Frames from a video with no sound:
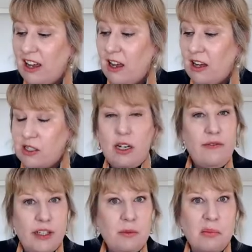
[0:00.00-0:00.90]
So
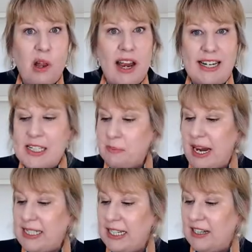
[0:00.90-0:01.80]
for compliance,
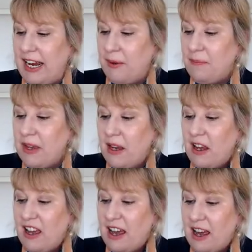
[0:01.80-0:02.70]
basically.
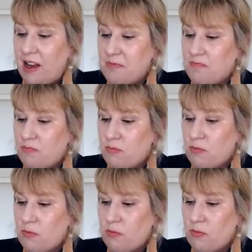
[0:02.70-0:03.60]
I
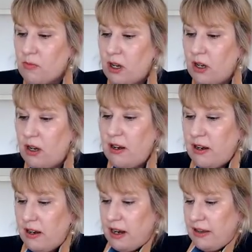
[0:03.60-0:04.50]

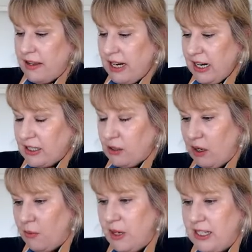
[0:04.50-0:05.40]
think that's
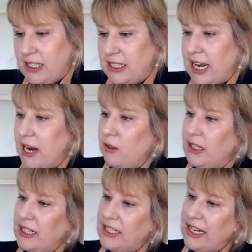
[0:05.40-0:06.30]
all I wanted to say on
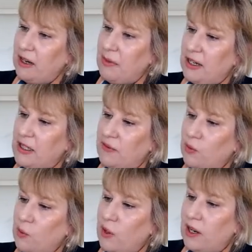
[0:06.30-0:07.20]
consent minutes of
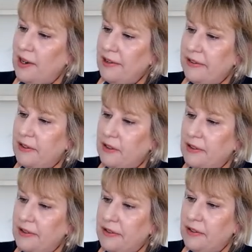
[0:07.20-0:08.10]
order.
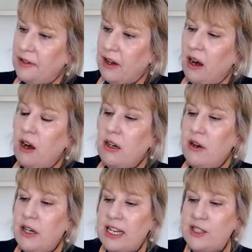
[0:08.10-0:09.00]
Oh,
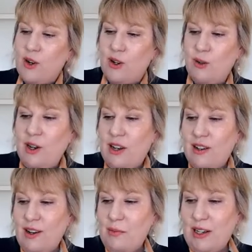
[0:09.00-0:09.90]
no, that's not all.
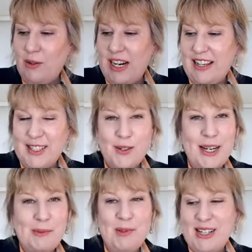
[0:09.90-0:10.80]
I'm a lawyer. There's
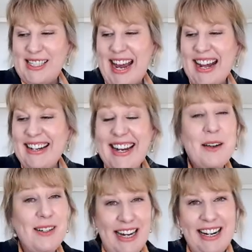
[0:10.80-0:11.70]
always more to say.
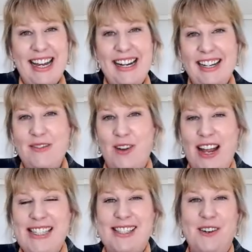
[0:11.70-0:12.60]
Get legal
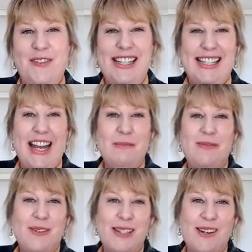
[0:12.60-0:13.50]
advice, obviously,
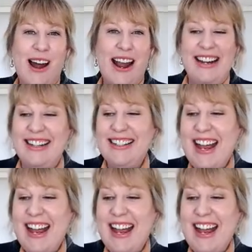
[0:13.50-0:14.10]
before signing it.